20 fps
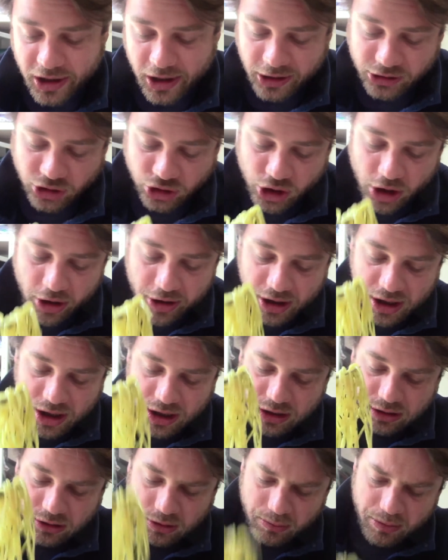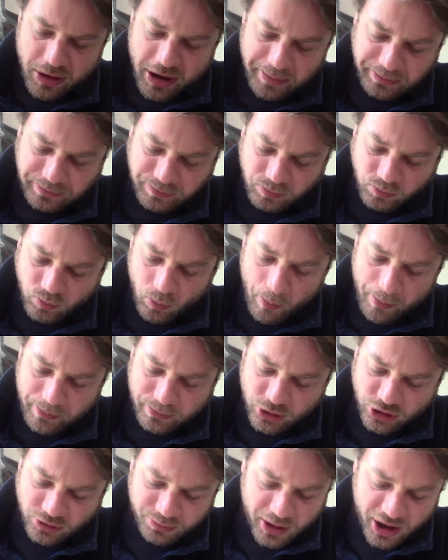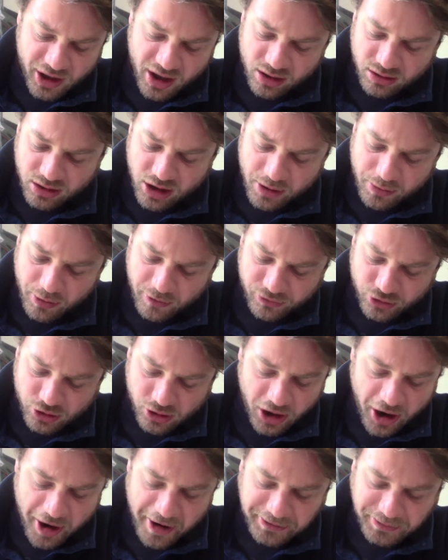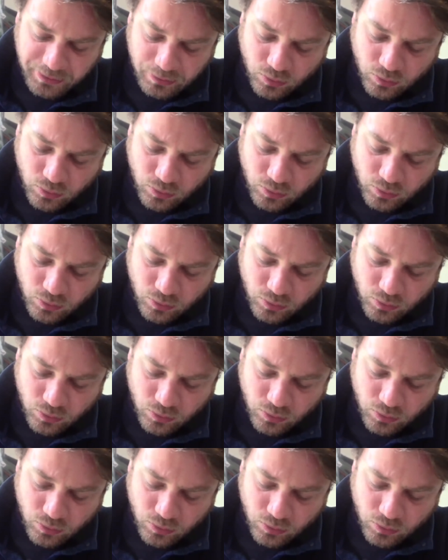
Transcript: enjoying a little bit the spaghetti of today.